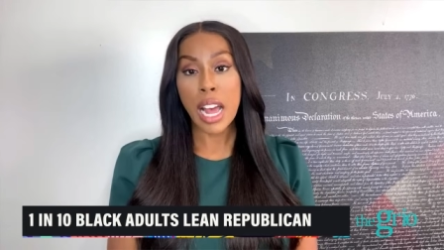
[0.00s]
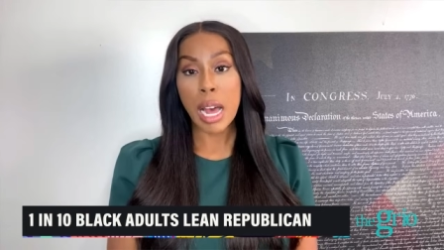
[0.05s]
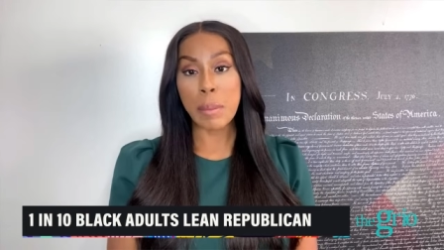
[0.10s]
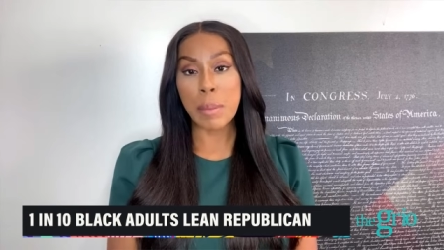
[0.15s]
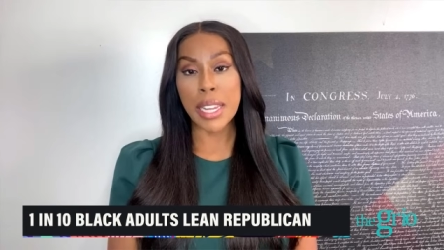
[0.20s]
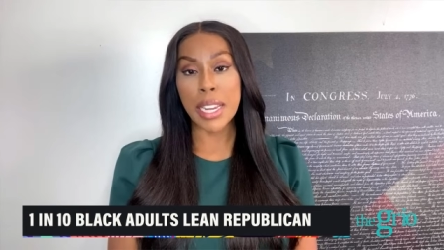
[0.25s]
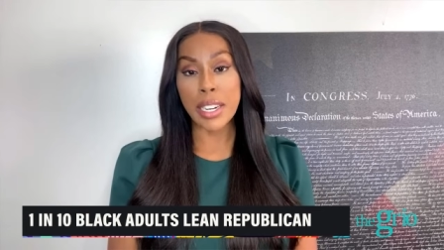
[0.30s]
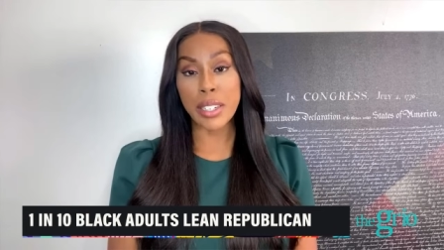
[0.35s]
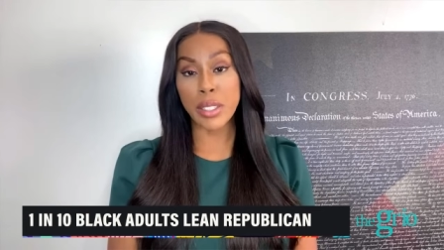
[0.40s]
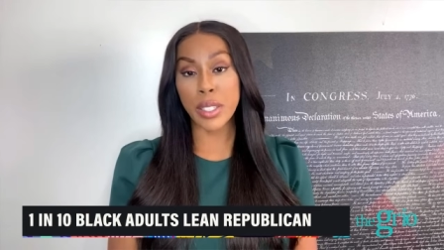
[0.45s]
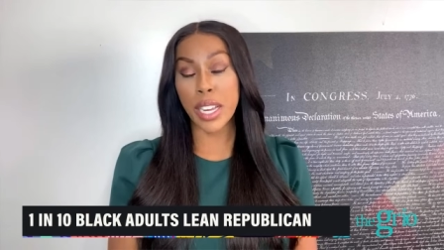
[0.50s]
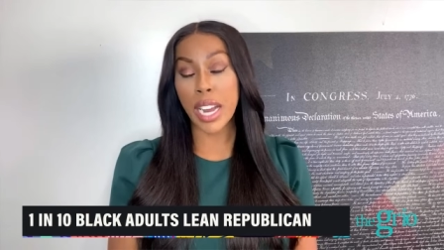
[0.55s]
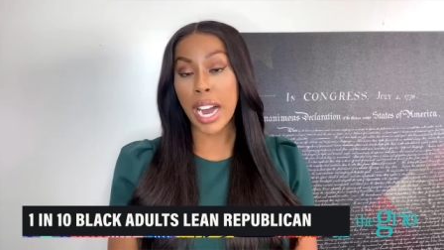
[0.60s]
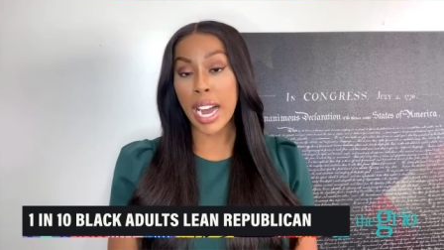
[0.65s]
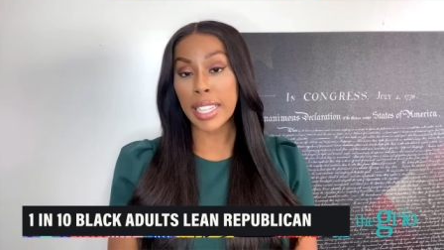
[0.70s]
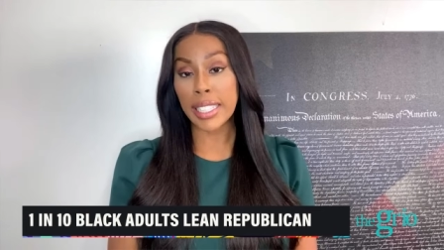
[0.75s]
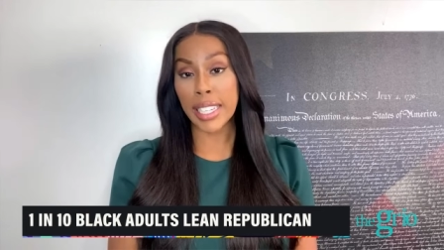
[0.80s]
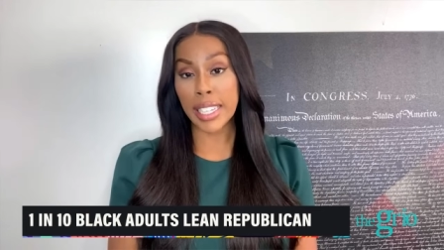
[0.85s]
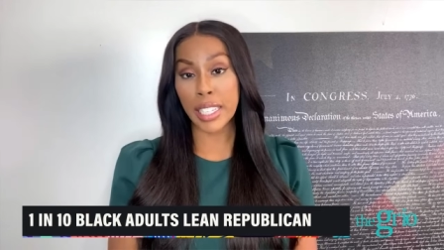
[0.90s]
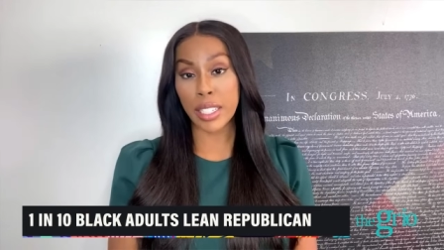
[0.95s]
I mean, here's a
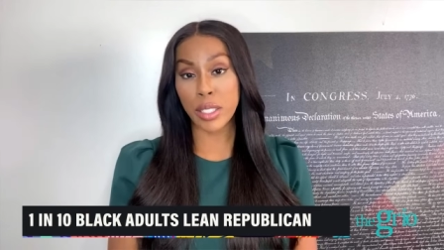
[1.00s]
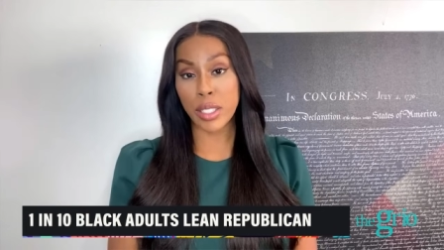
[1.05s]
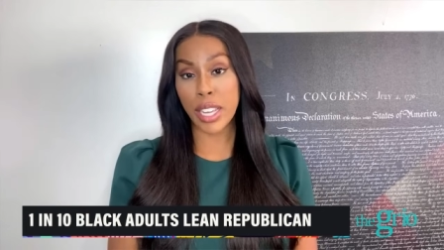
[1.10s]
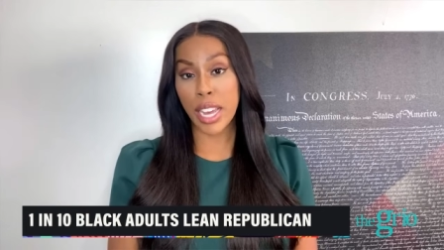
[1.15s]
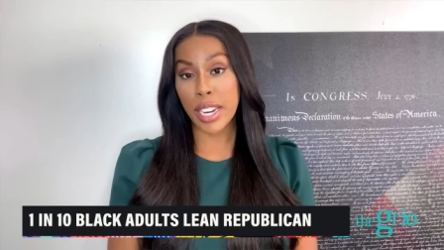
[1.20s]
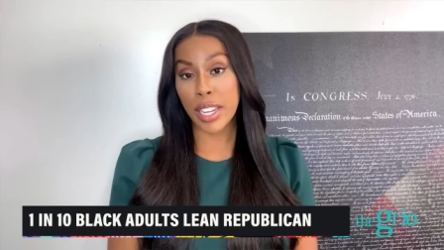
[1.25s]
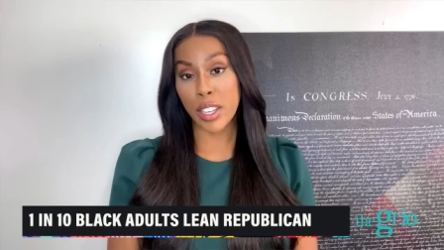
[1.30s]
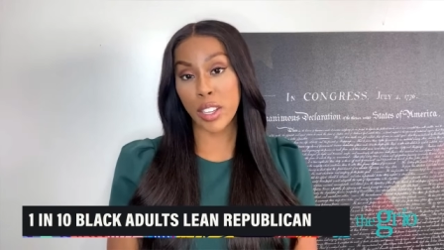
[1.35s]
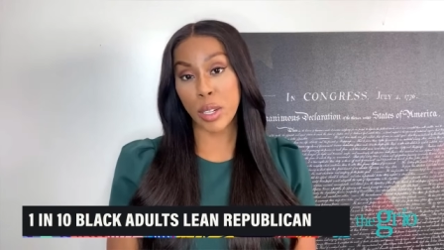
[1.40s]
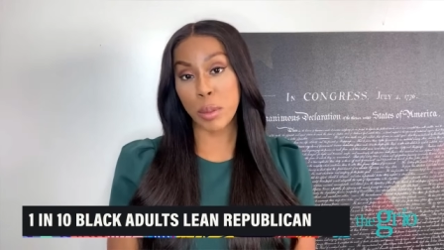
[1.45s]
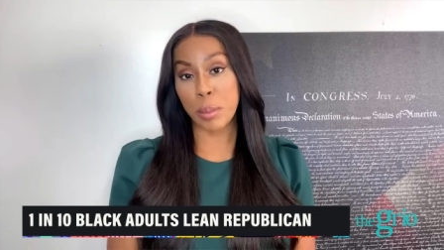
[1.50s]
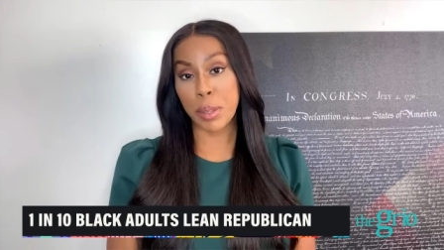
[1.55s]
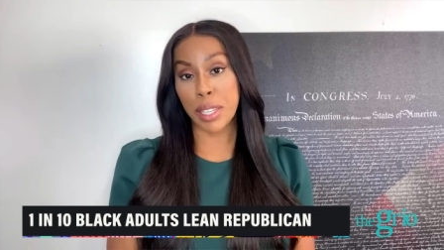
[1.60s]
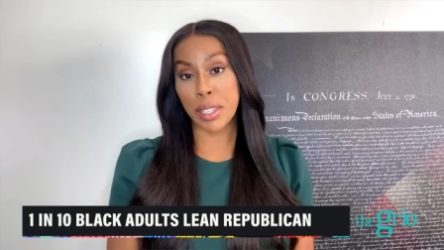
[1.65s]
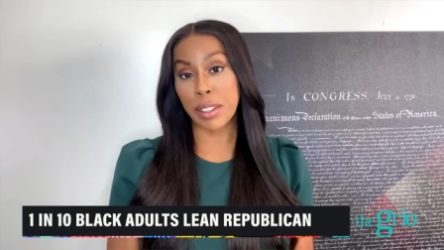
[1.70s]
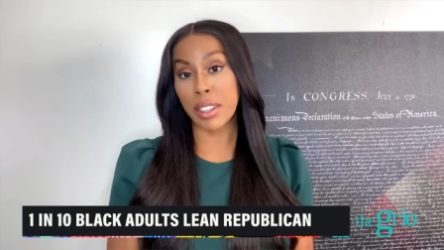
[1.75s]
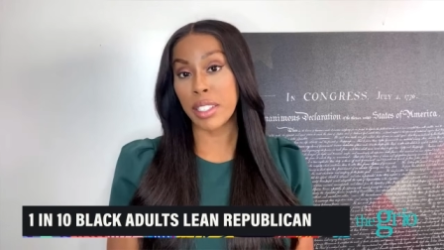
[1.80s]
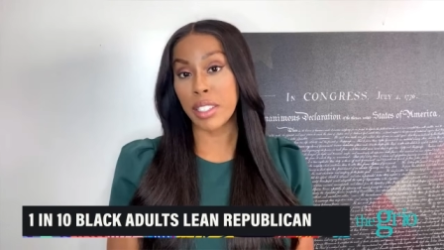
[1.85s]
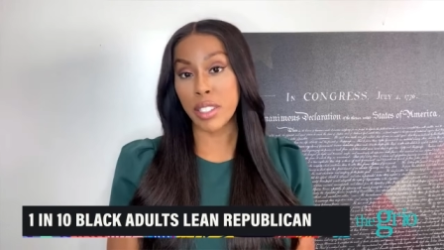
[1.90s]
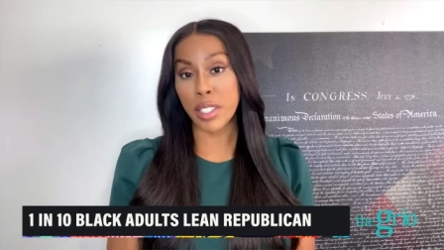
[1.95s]
guy, like you said, he could
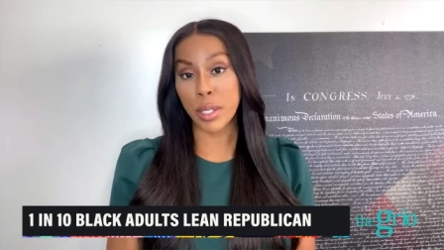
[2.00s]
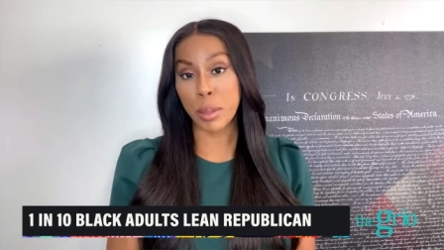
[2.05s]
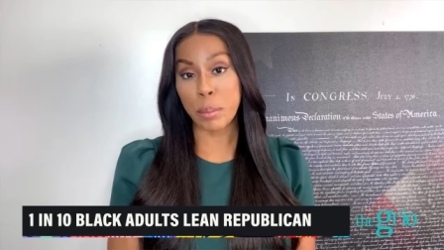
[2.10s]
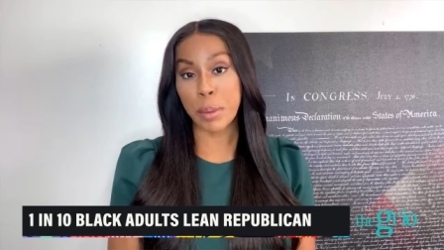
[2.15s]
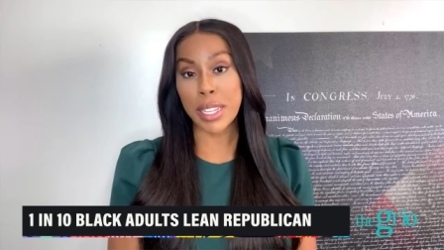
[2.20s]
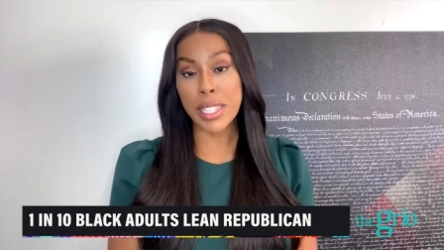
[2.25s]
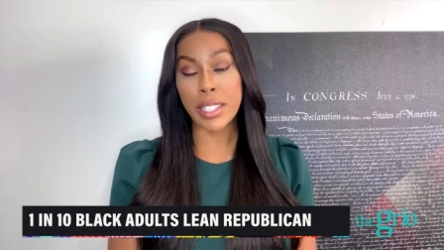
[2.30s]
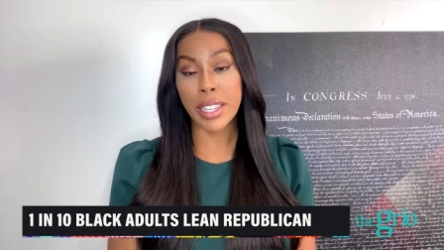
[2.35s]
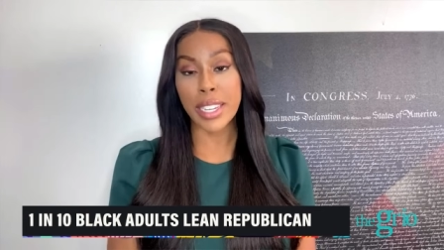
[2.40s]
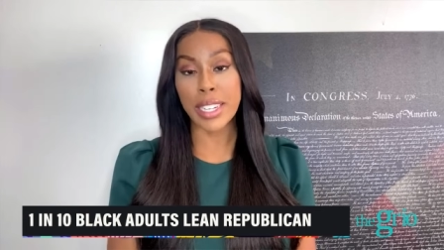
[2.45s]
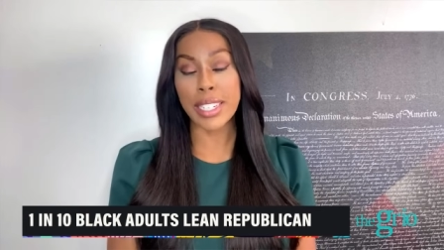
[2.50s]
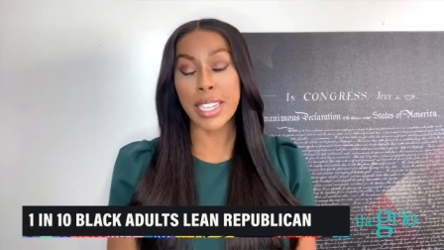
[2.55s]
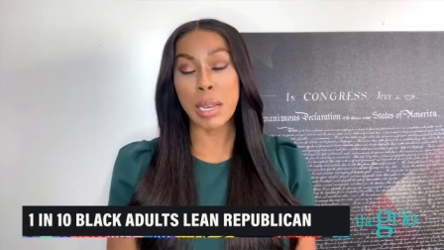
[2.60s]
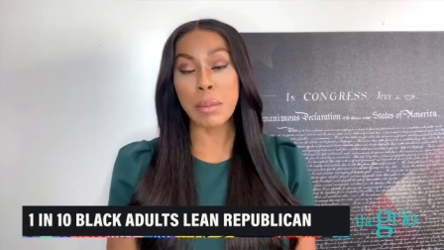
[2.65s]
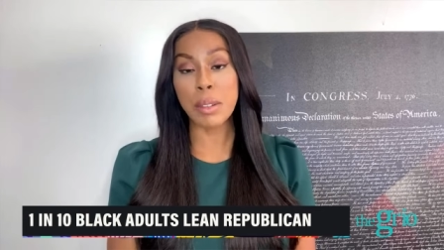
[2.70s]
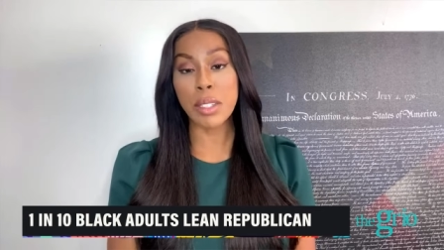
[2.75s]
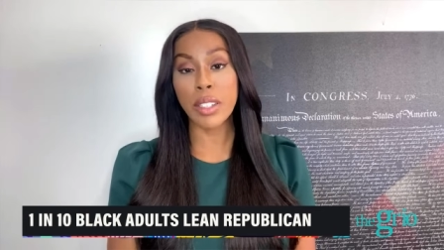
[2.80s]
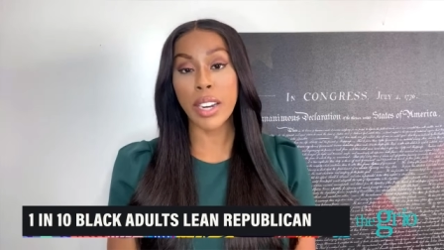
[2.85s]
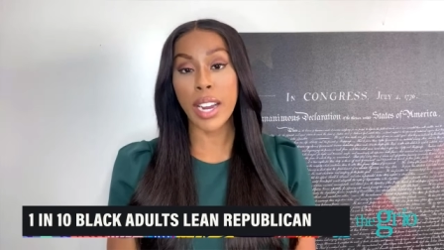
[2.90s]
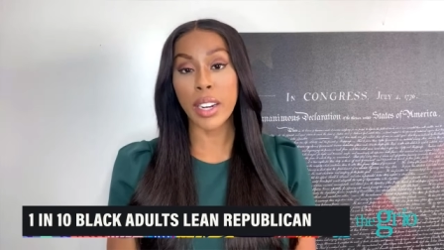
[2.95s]
be considered basically a
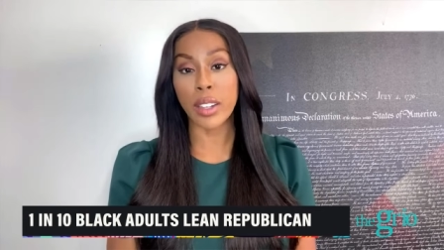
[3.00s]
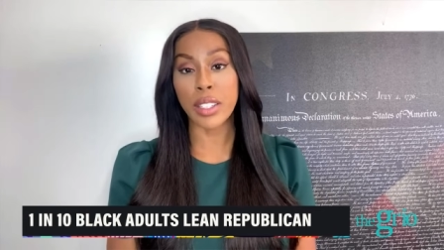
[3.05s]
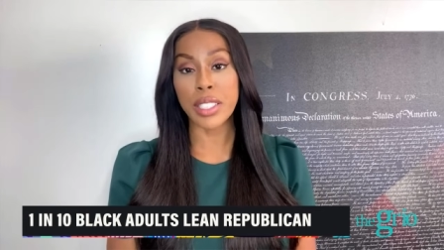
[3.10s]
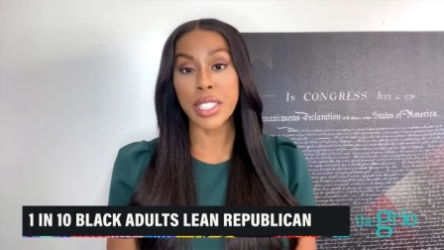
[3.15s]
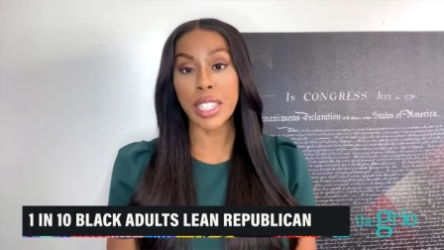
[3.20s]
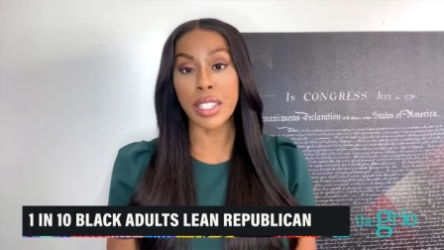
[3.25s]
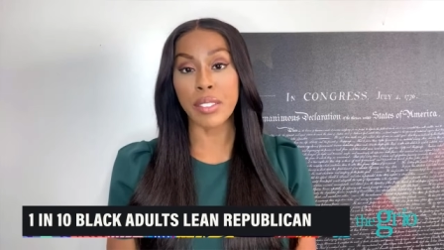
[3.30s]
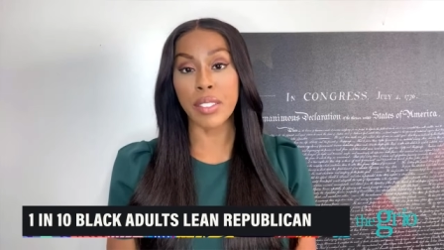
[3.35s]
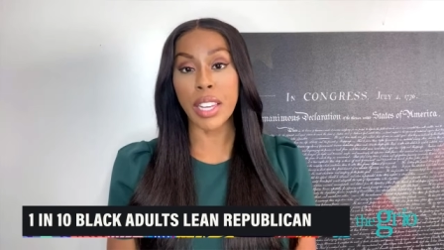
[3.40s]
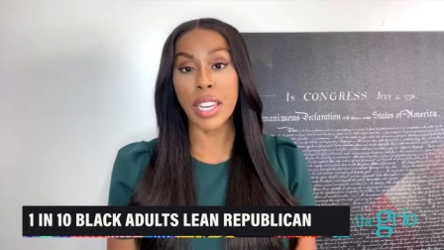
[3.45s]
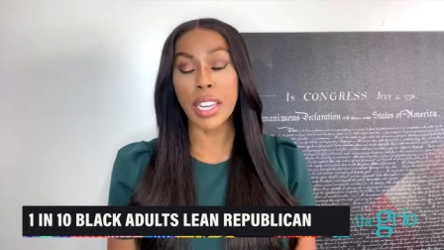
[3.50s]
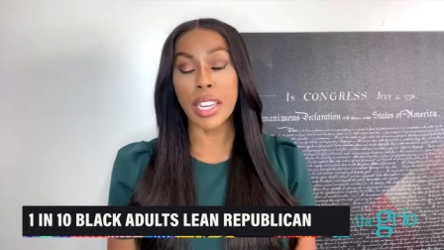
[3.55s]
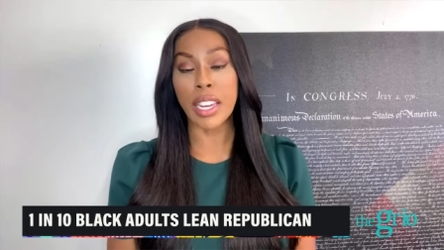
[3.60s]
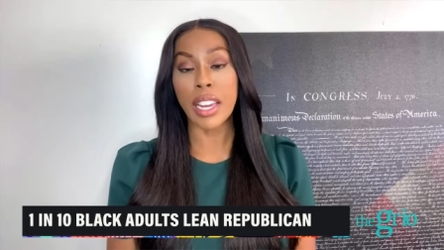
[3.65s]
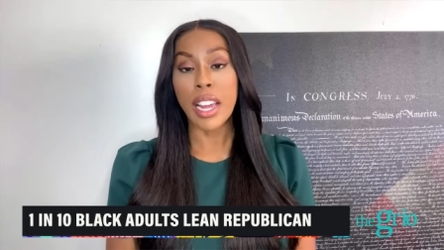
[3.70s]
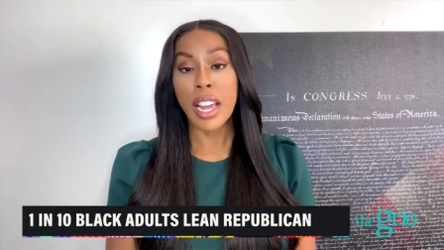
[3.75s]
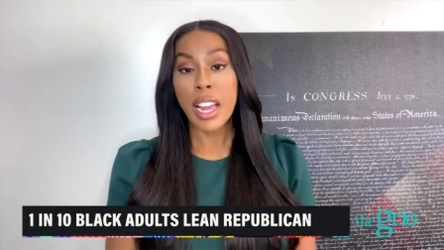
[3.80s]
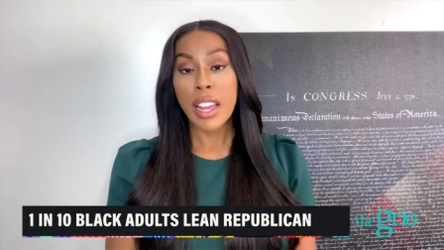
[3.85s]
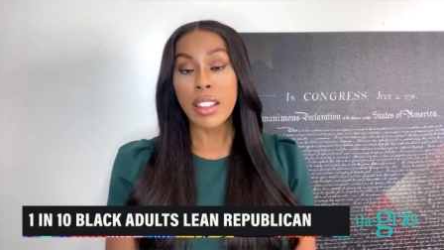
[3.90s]
Democrat on TV.